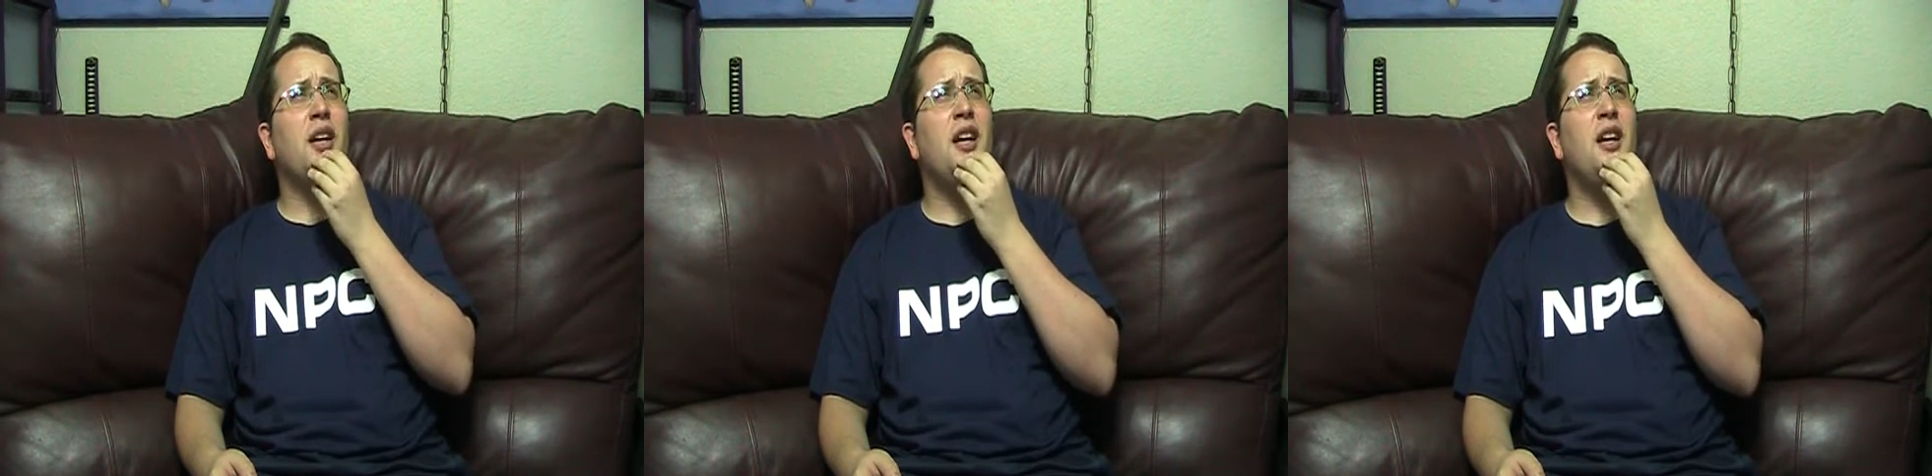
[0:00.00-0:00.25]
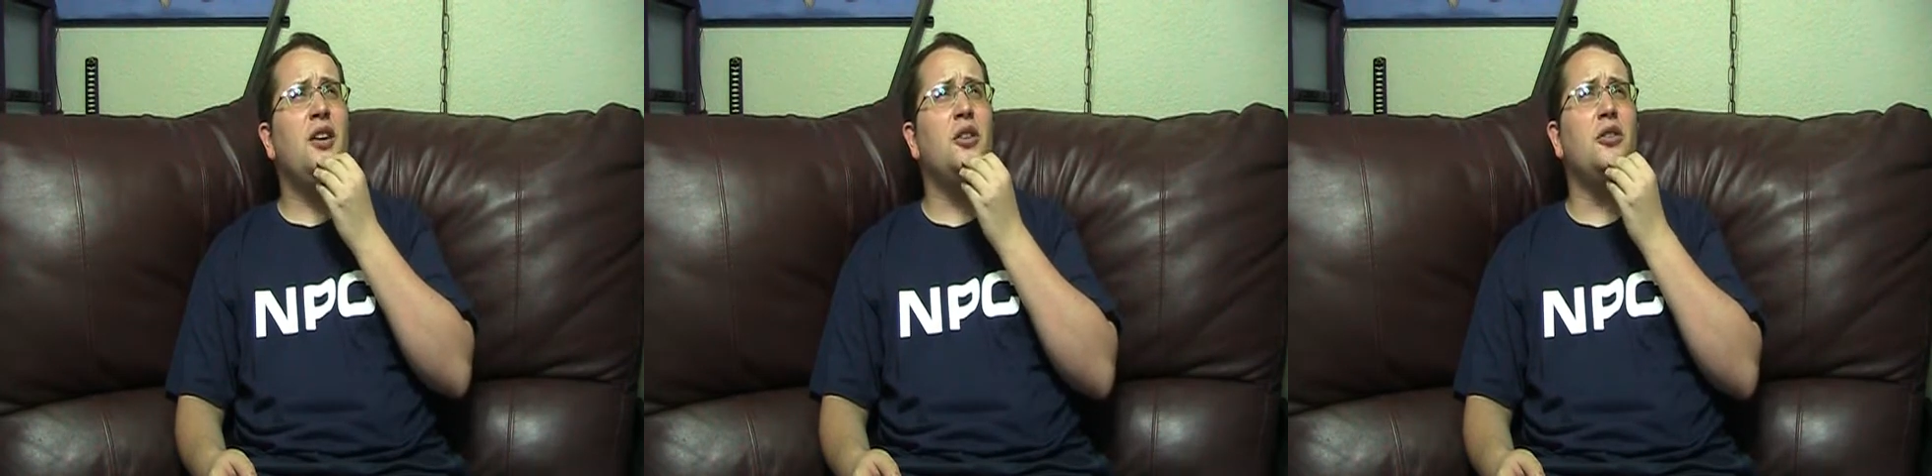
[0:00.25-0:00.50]

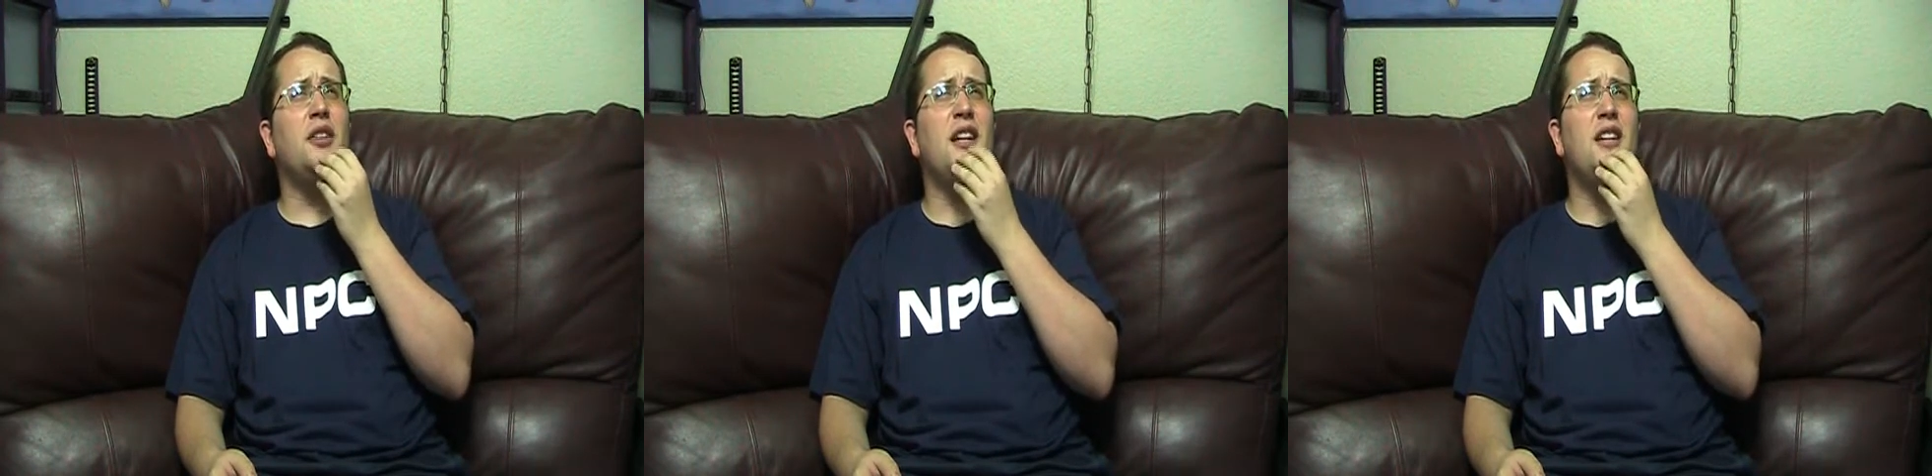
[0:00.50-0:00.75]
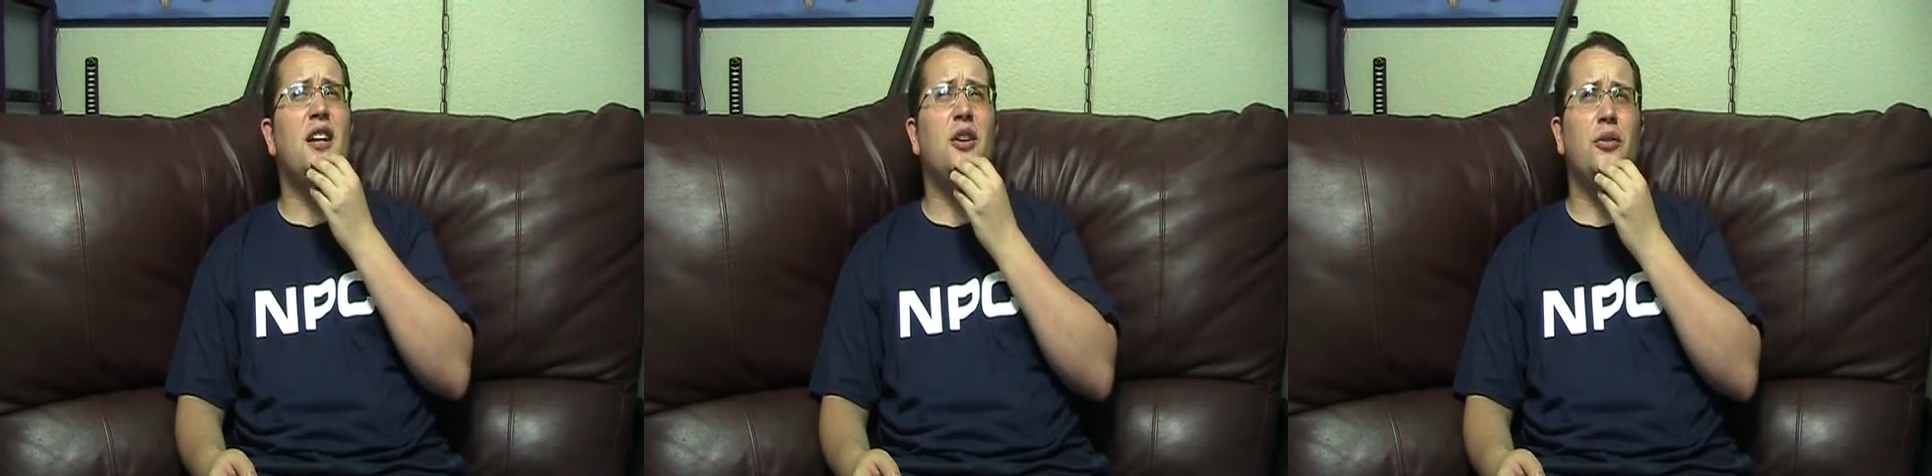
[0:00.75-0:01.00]
killed
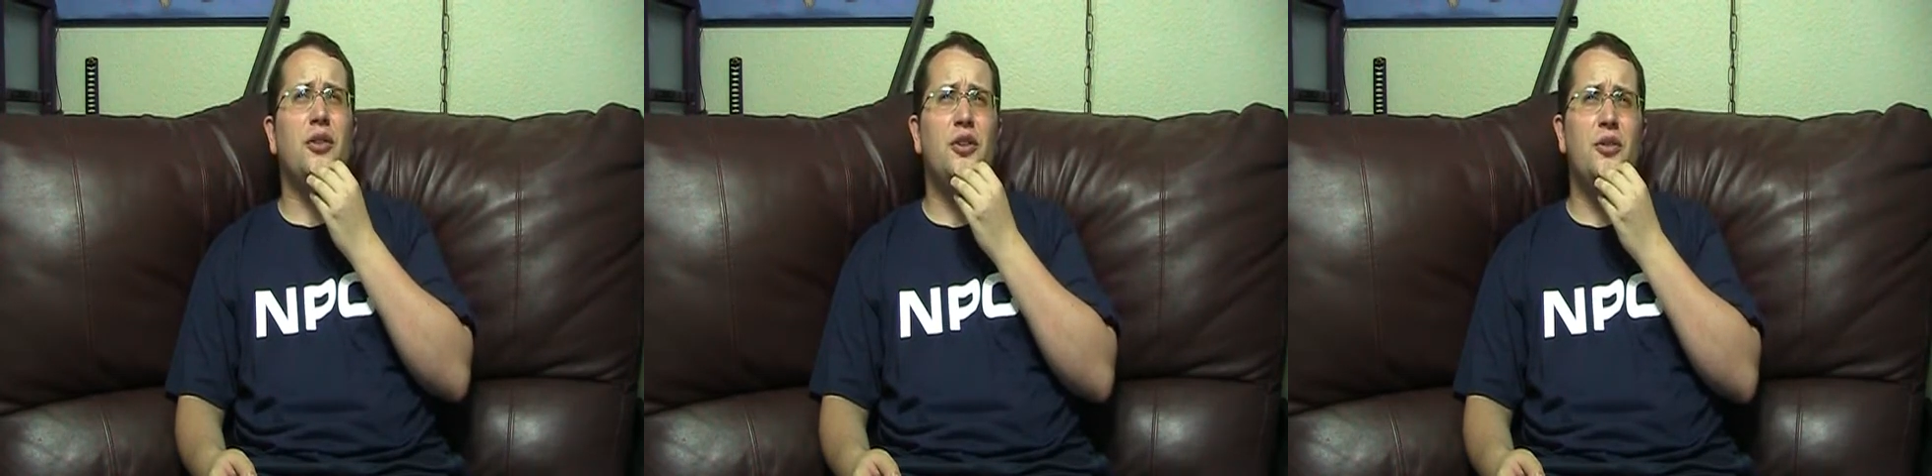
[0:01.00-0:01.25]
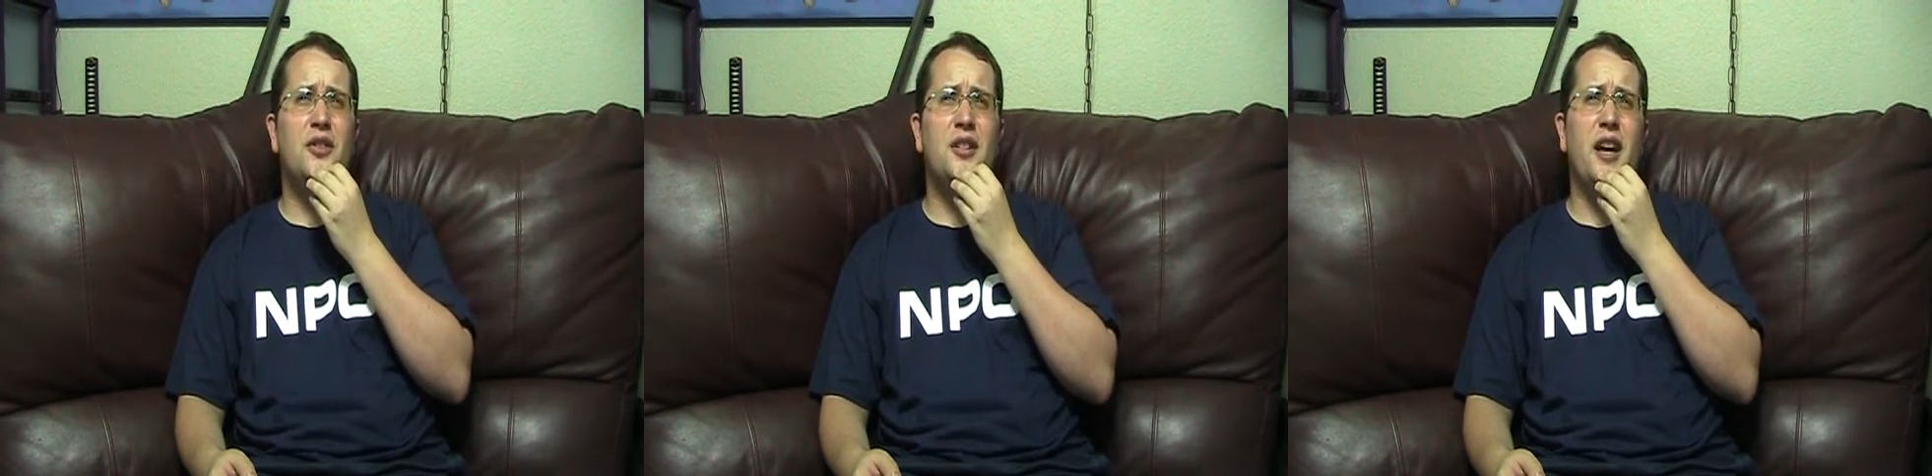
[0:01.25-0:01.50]
and Dale
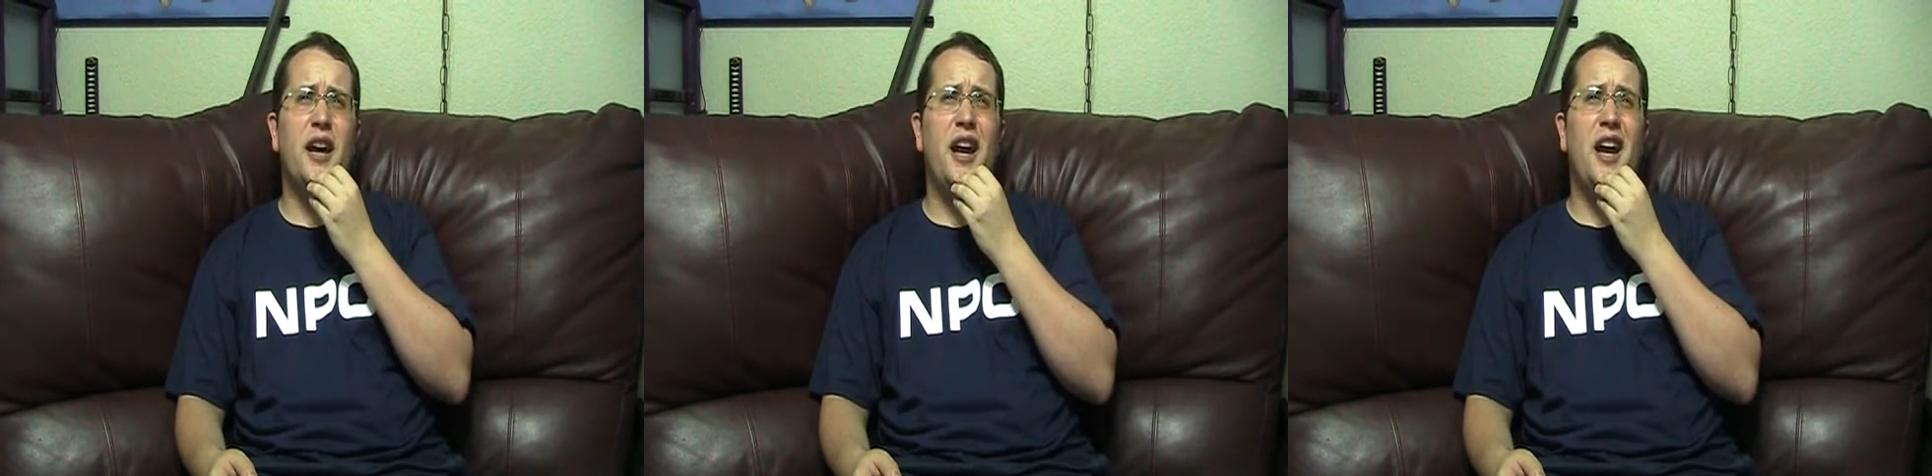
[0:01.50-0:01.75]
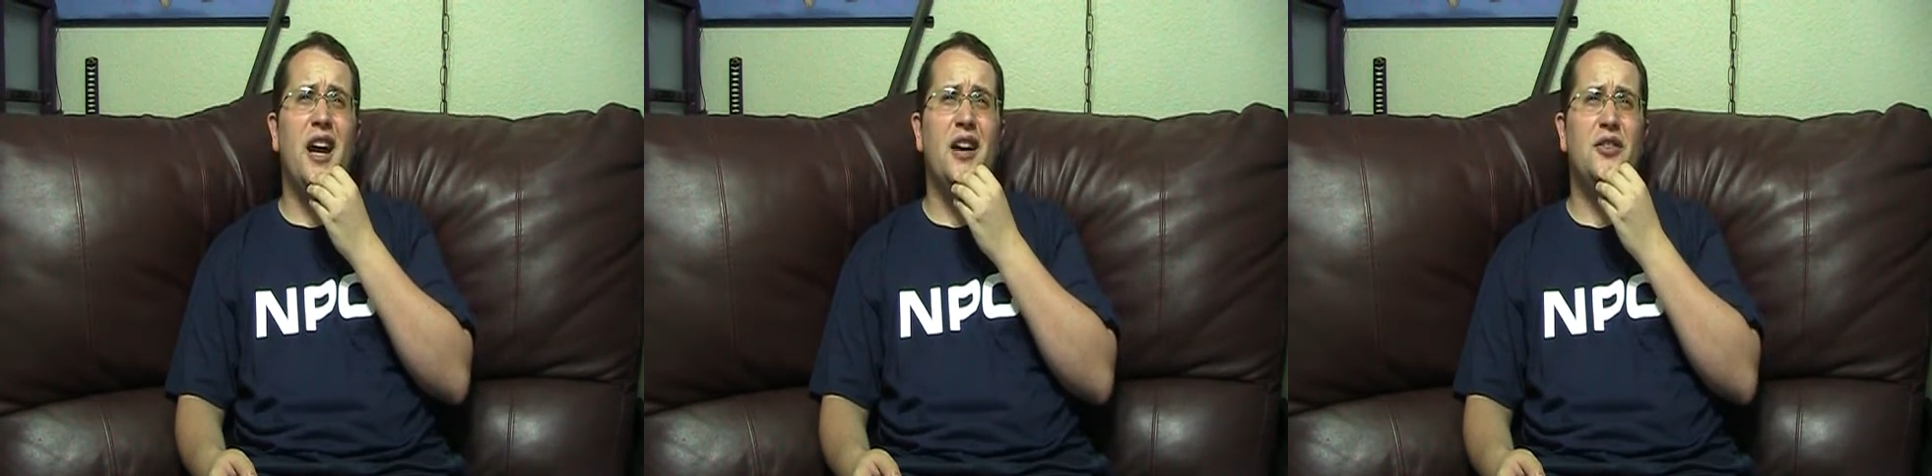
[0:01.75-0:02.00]
reduced to
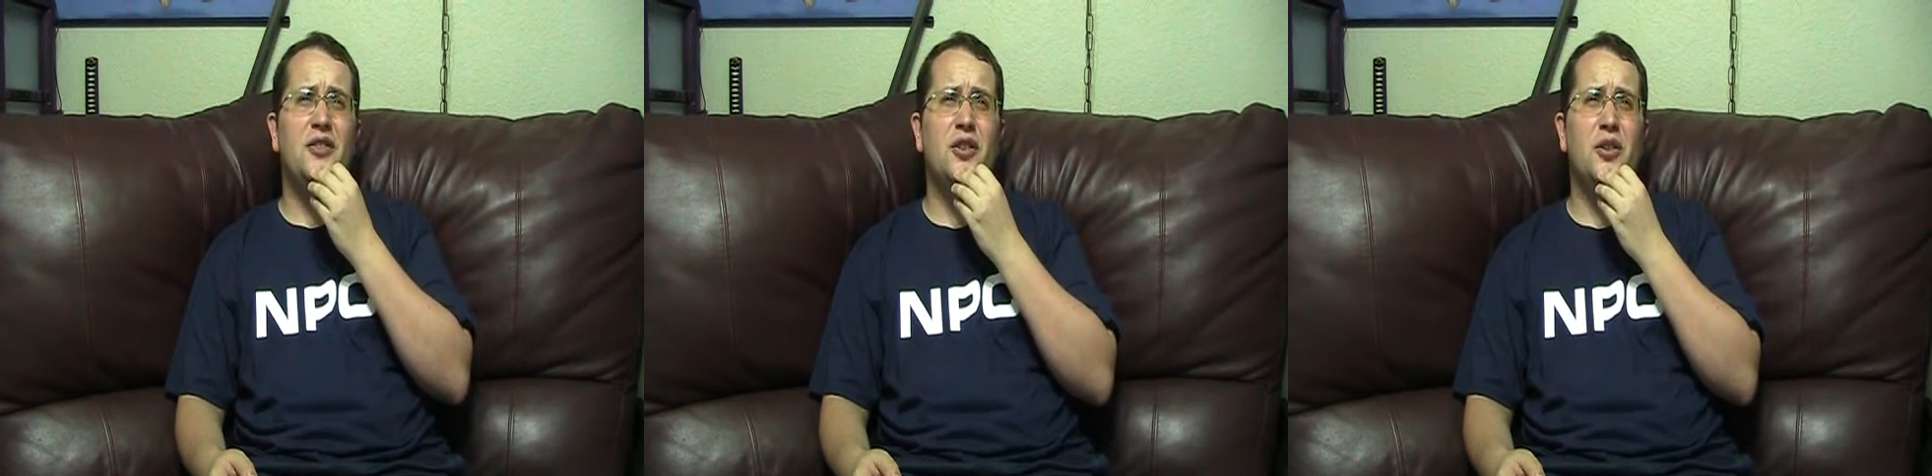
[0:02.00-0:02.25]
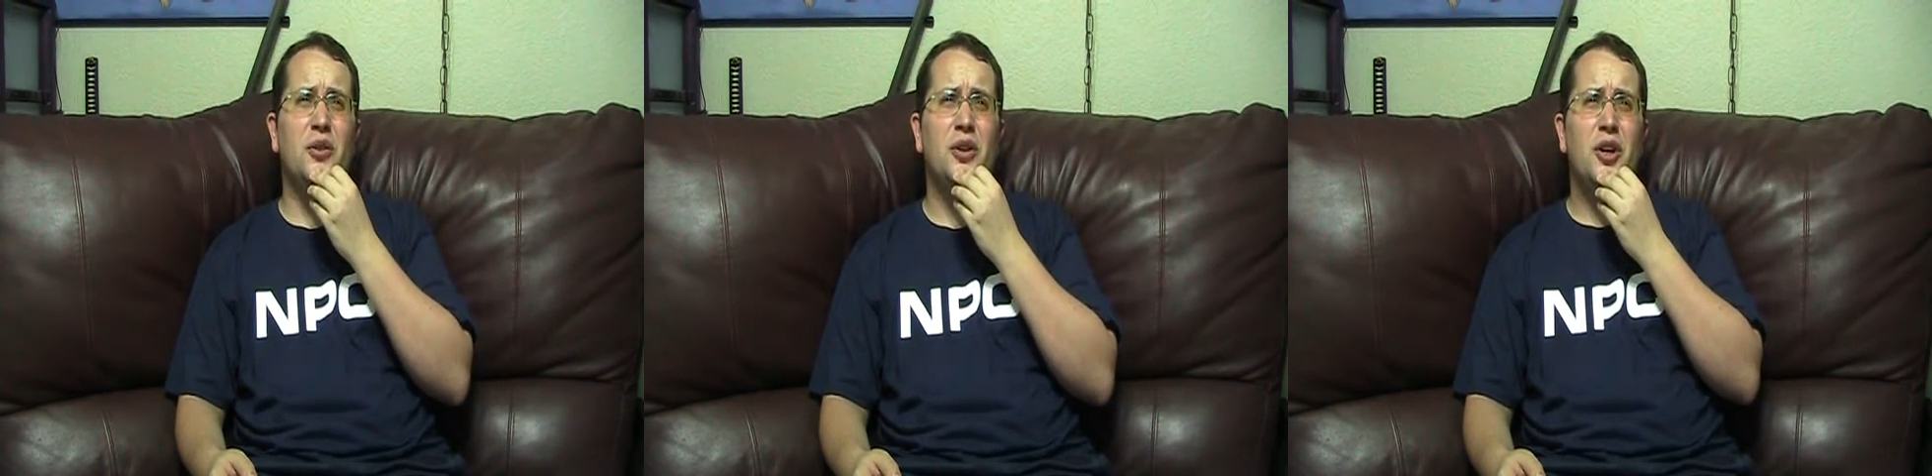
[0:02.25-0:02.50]
ash,
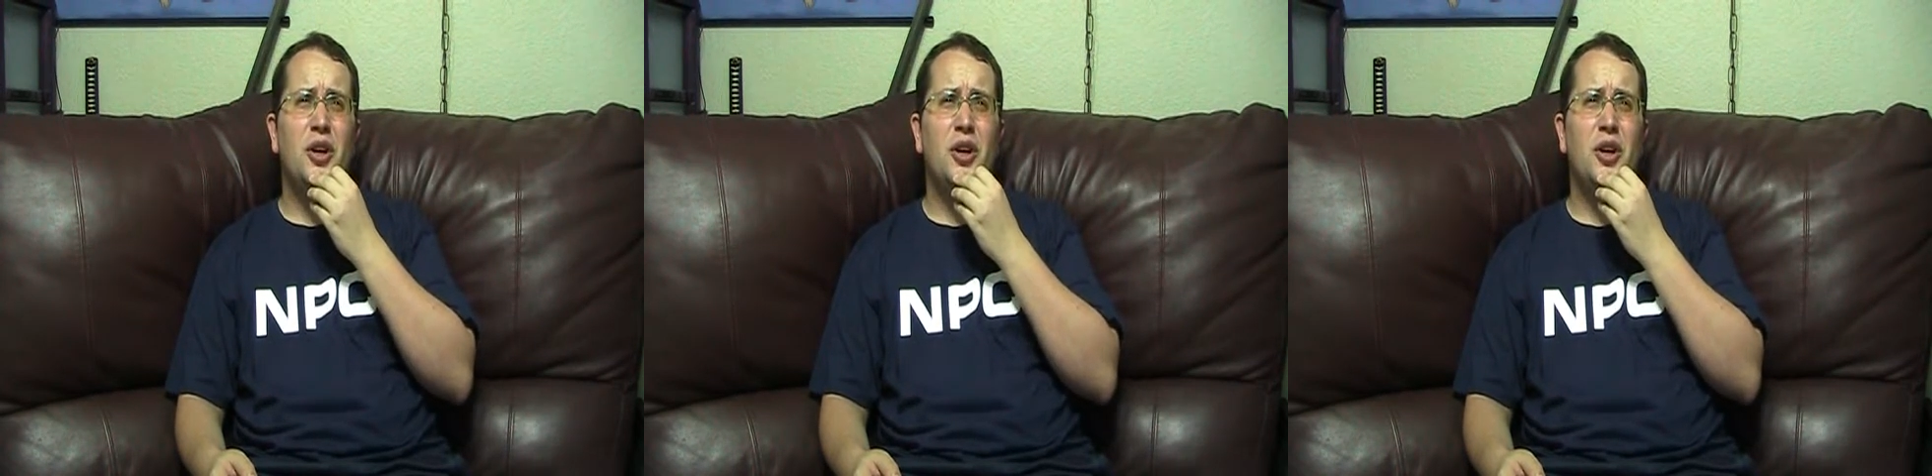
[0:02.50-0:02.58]
so